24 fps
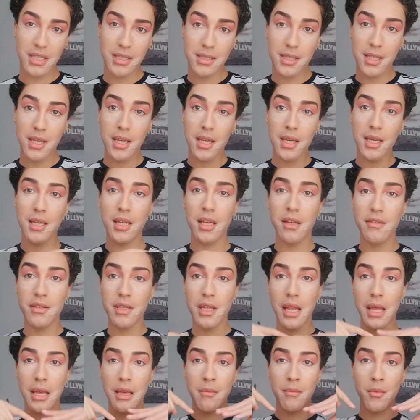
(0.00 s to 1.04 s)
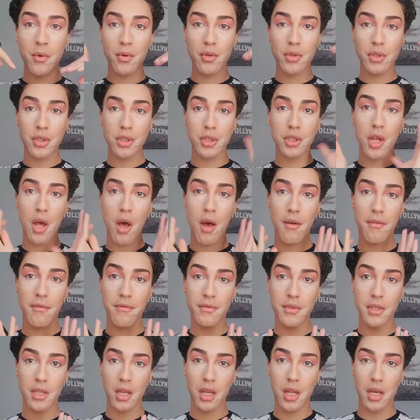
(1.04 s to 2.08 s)
See, it gives you like a more
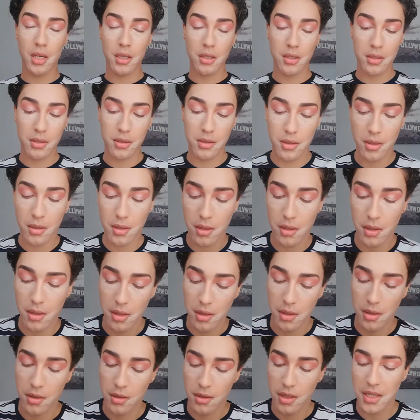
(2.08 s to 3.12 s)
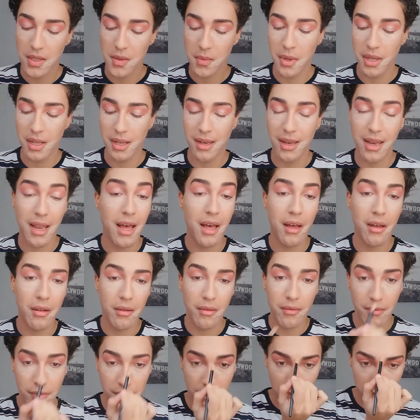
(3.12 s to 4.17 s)
soft look. That's what we
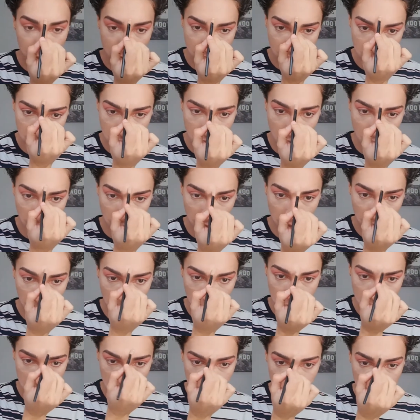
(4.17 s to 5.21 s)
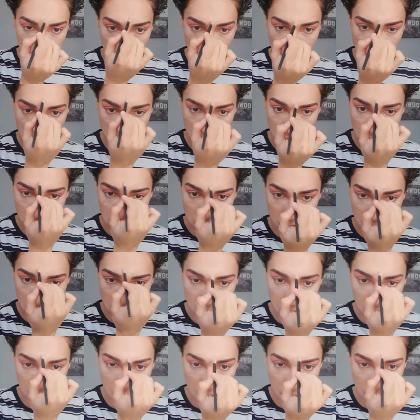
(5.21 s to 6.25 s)
love. Soft. Not too
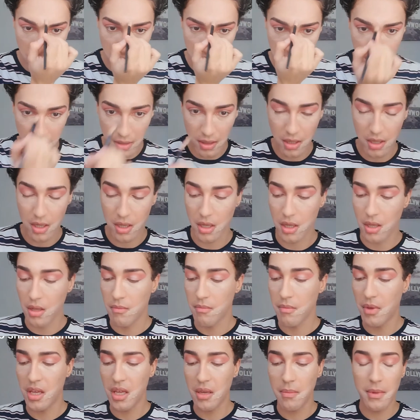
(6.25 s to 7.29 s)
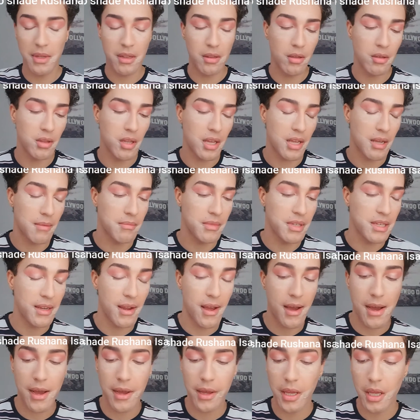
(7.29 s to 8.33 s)
sharp and making me look like I'm
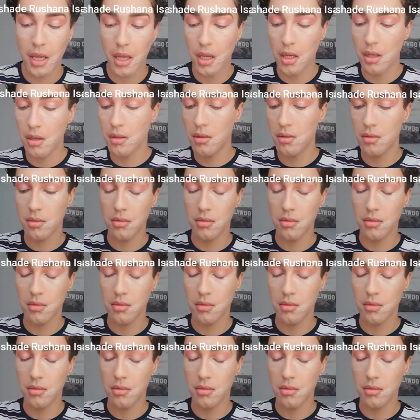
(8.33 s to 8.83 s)
dying.